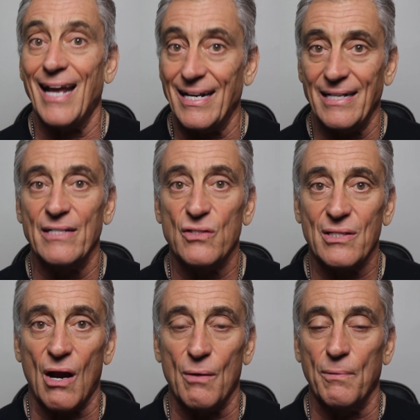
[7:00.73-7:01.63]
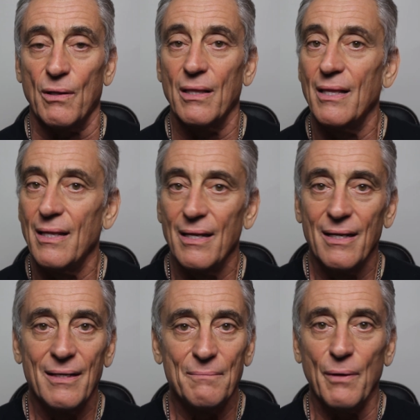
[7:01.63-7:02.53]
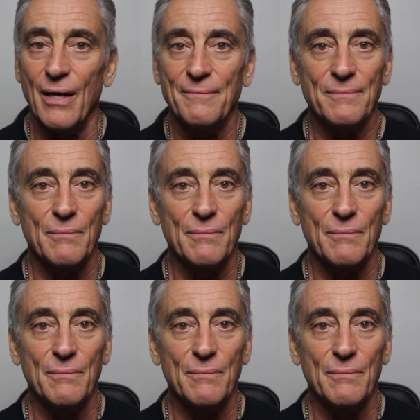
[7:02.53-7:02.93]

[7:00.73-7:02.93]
And it is terrible. But